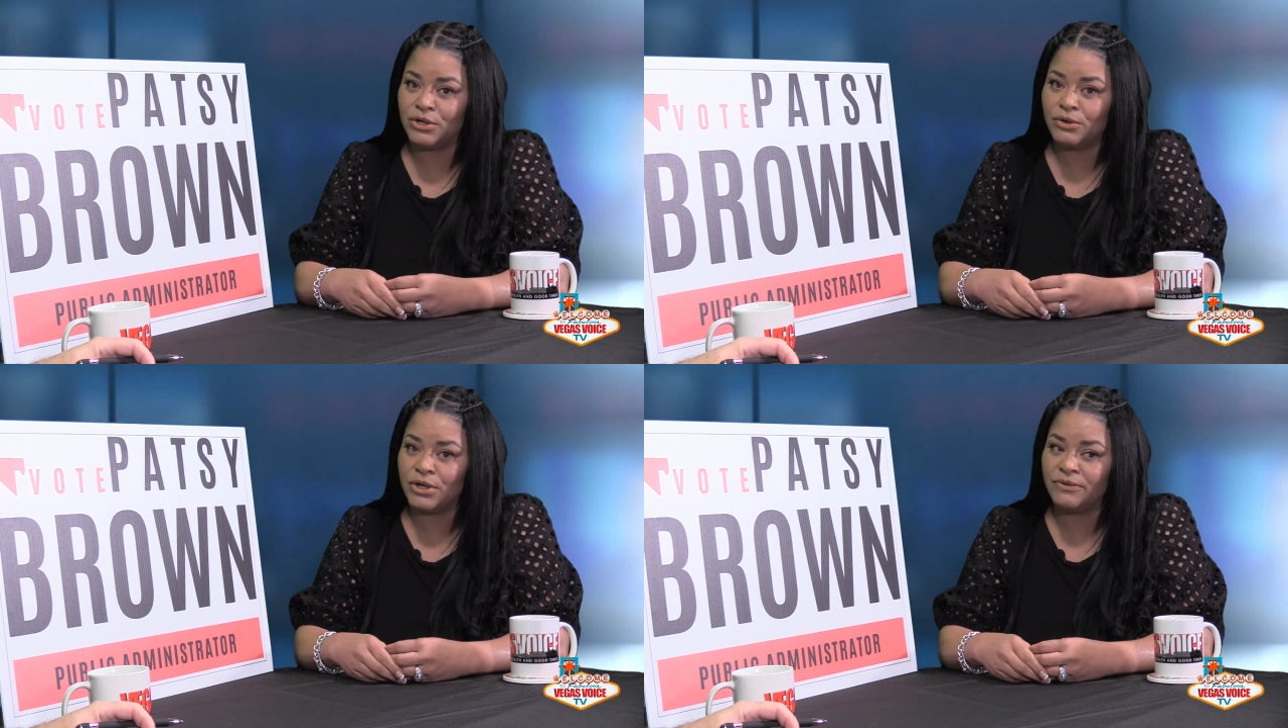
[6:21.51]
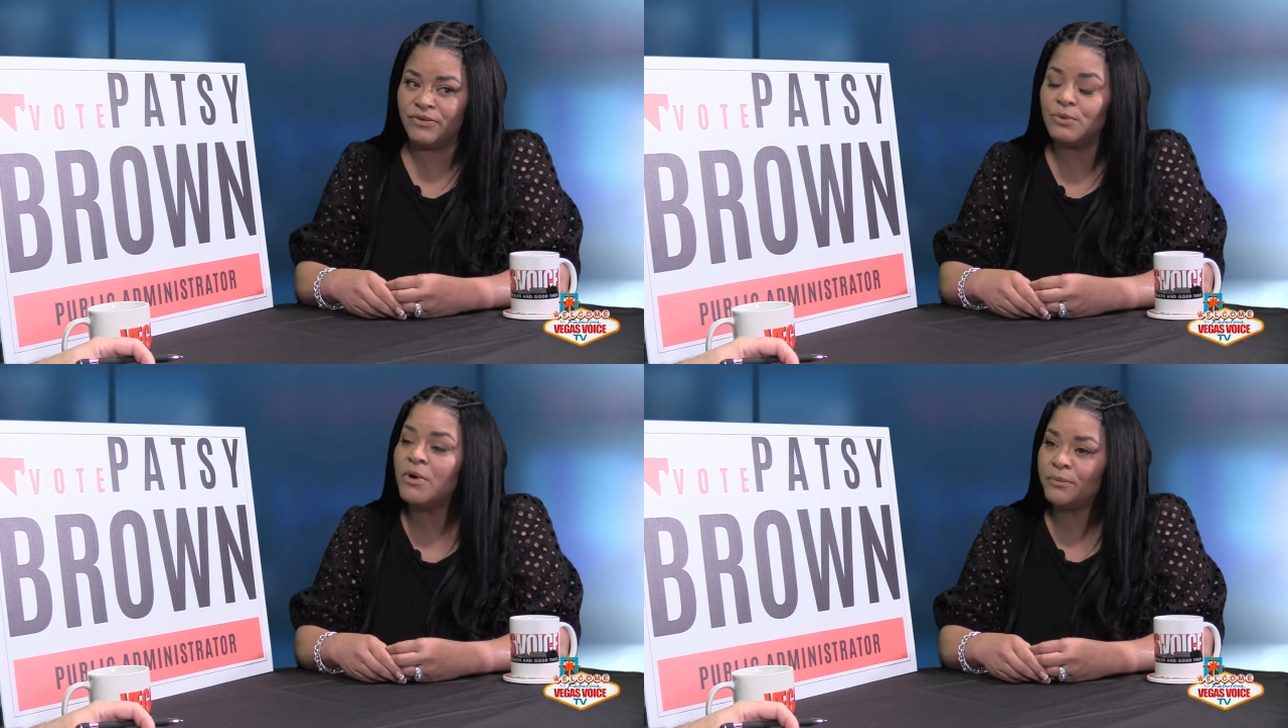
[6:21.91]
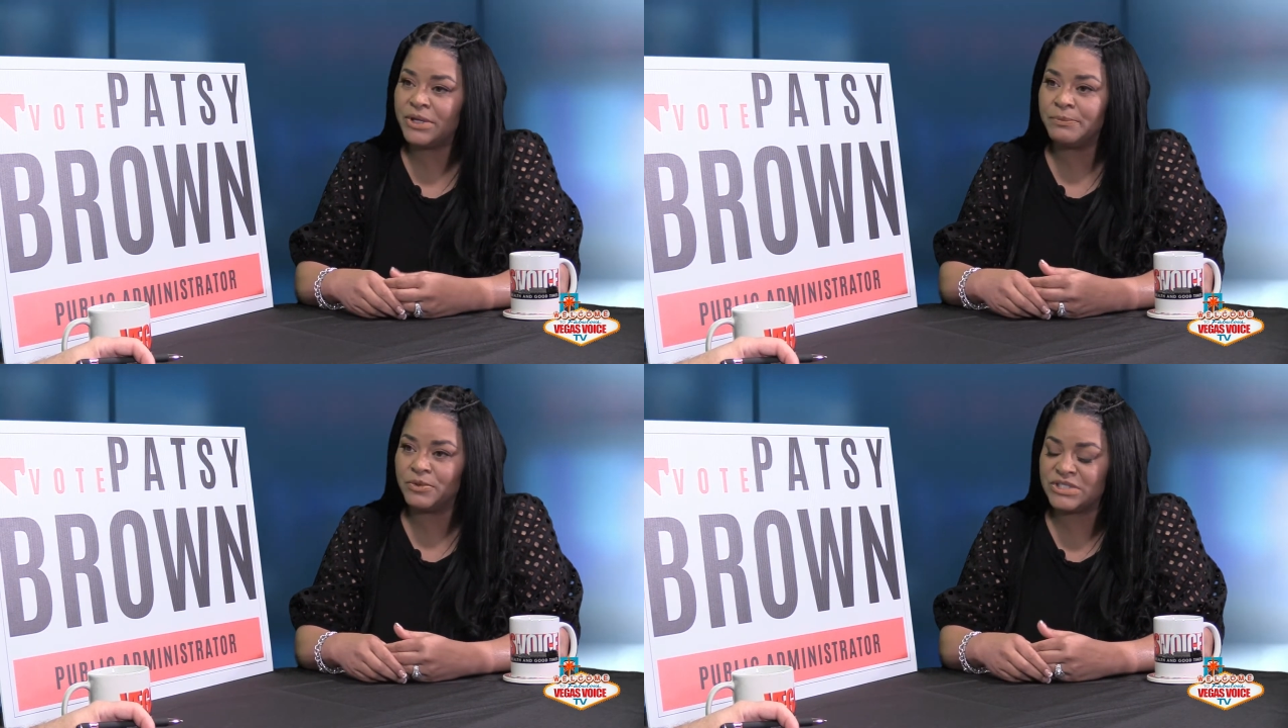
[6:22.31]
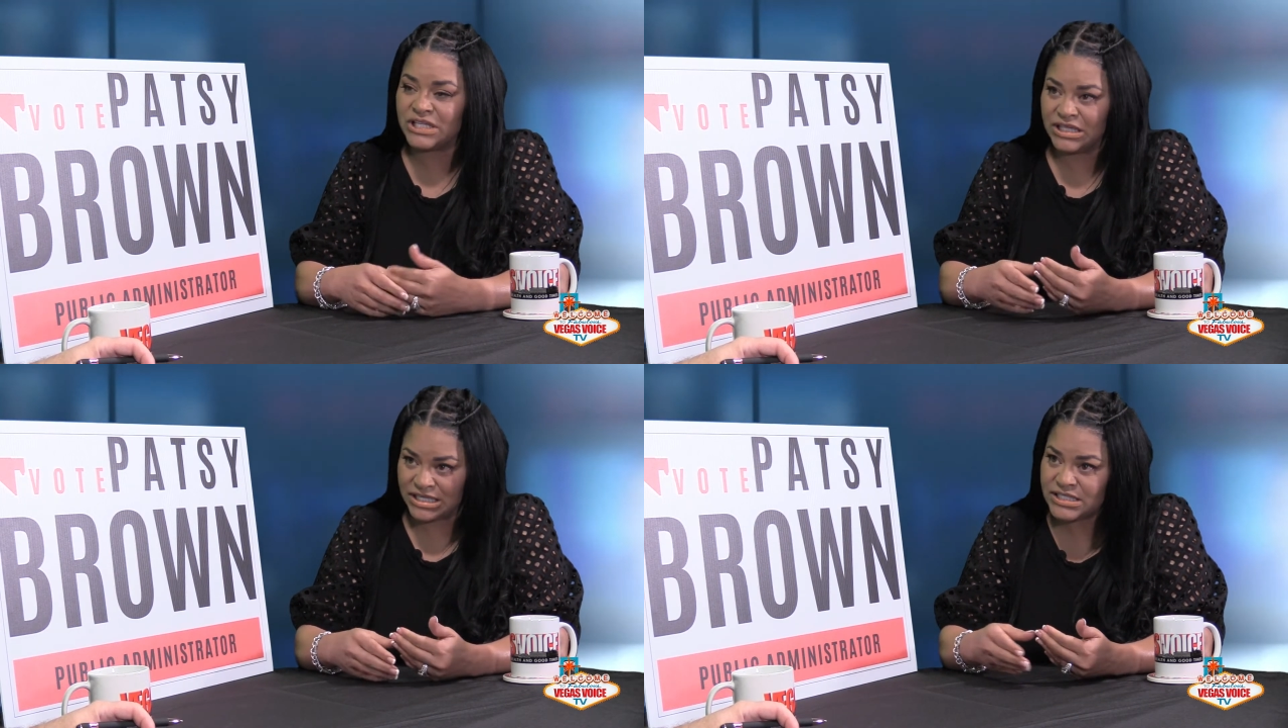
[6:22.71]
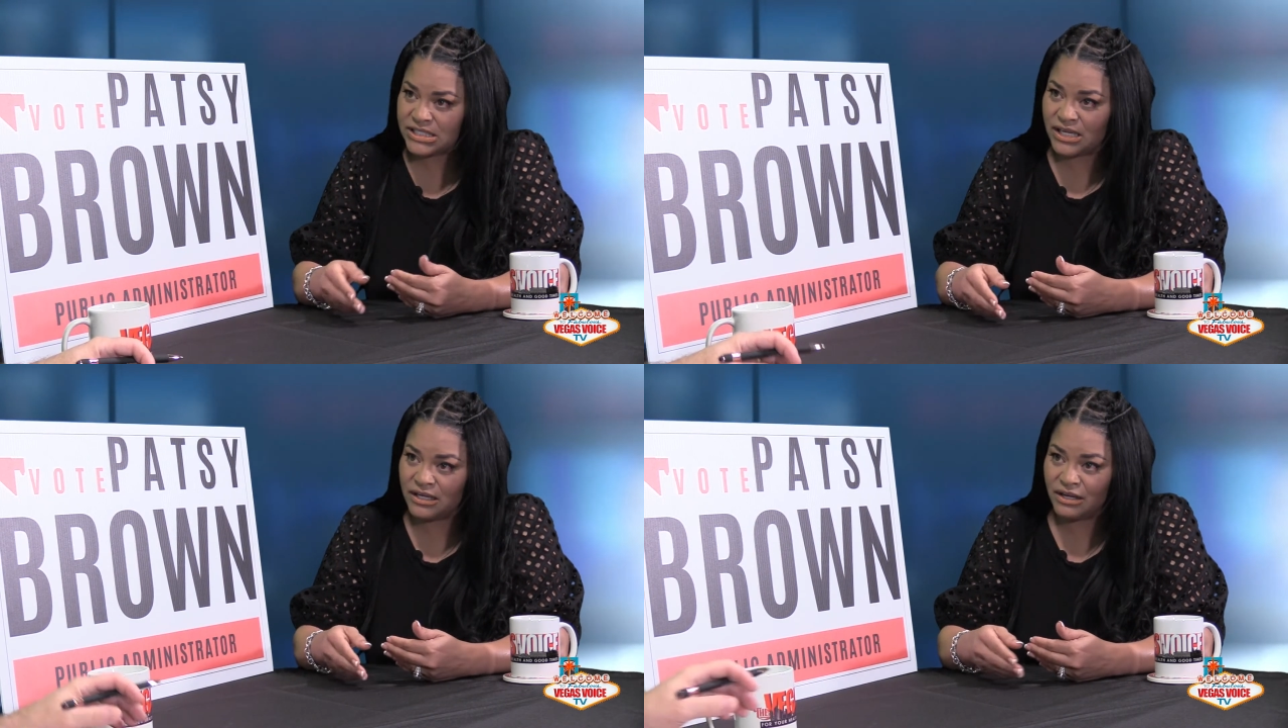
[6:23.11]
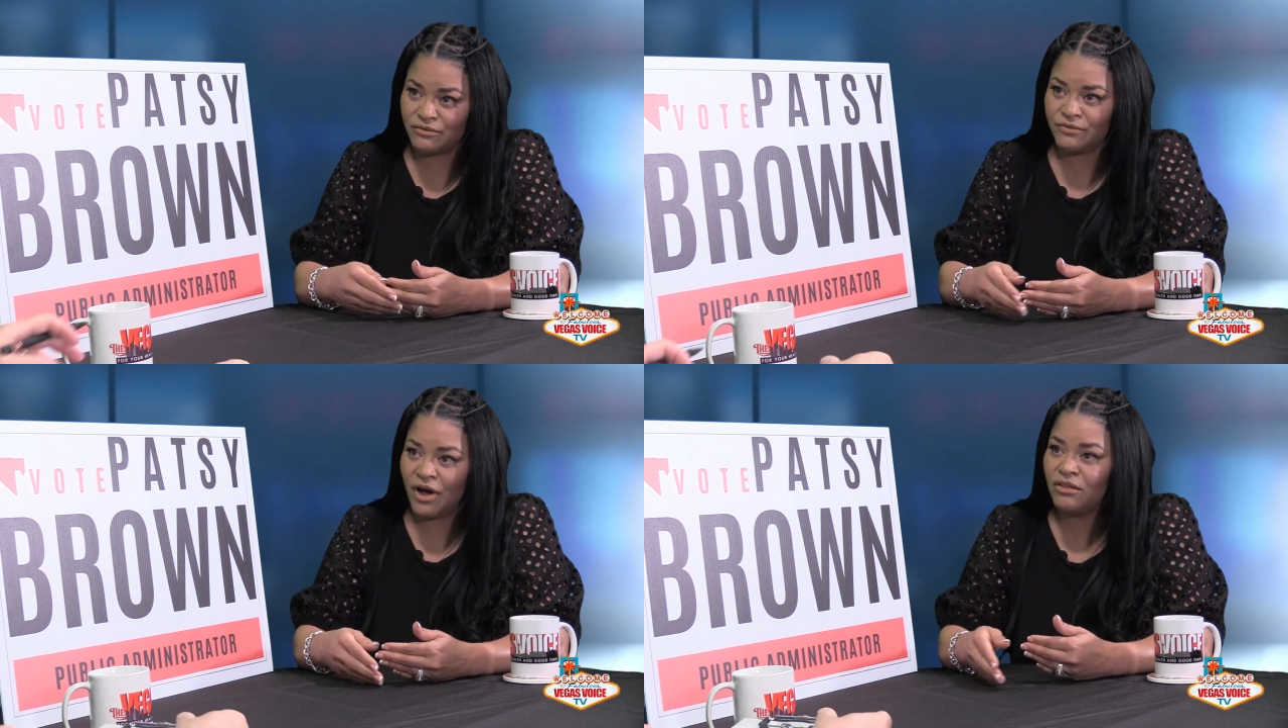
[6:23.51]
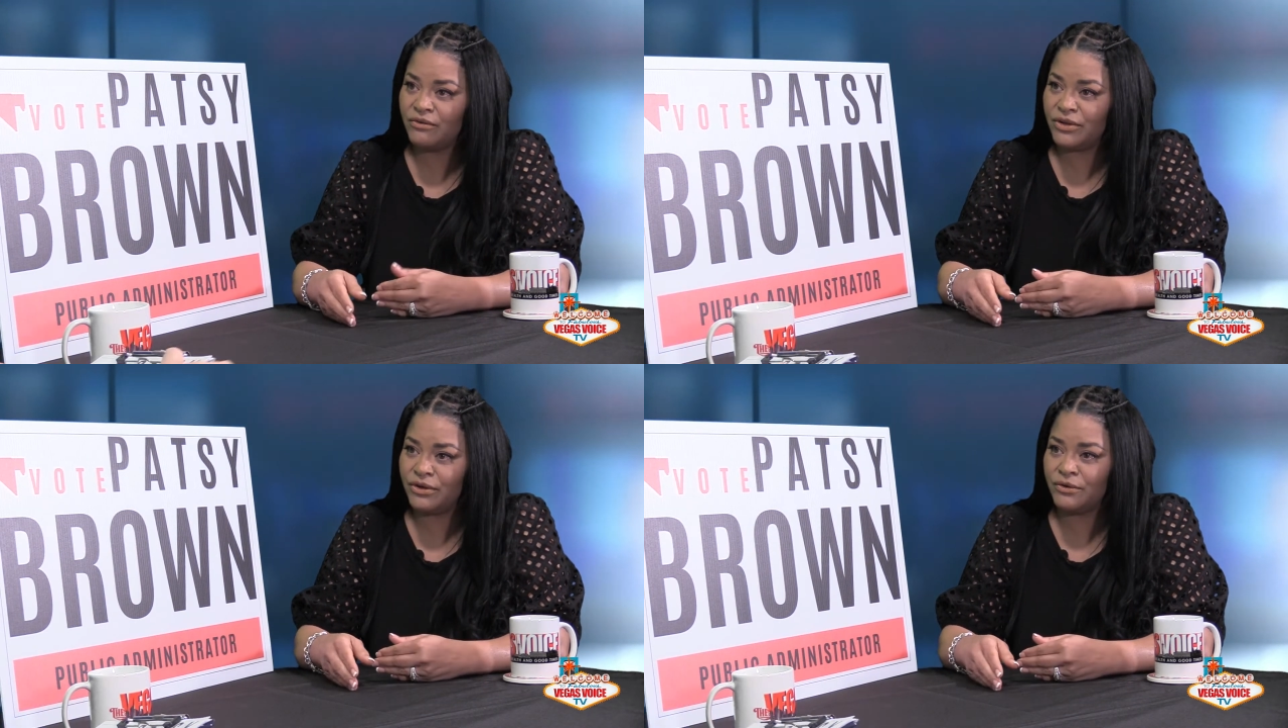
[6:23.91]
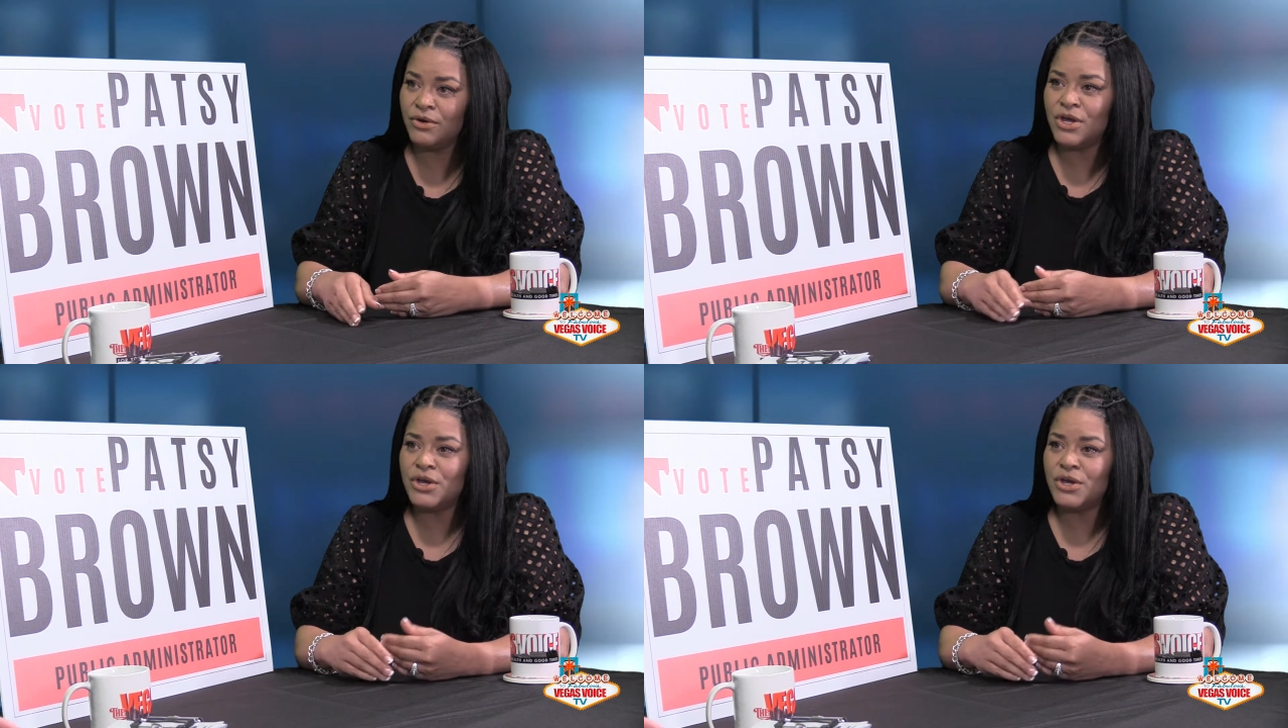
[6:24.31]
if you want people to listen and follow you,